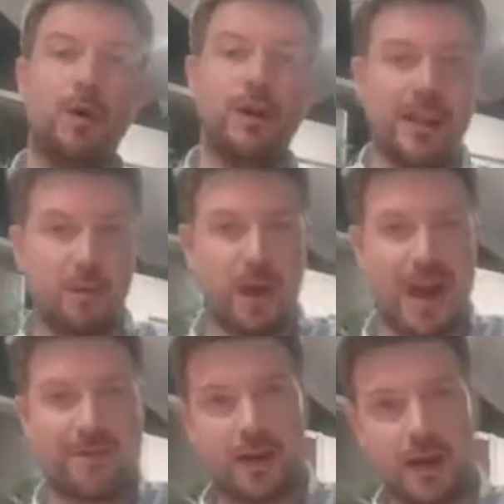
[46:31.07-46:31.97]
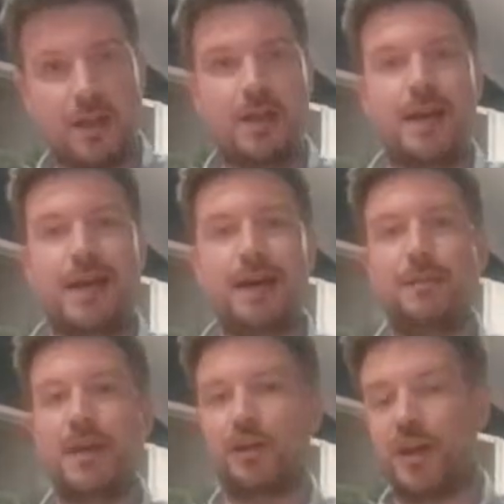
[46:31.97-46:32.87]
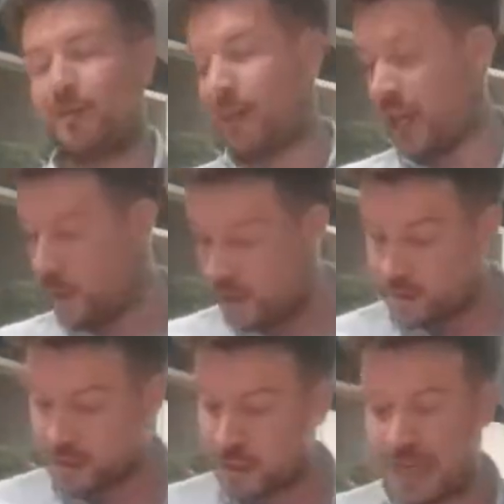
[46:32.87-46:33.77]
on, and then whatever engraving that you want,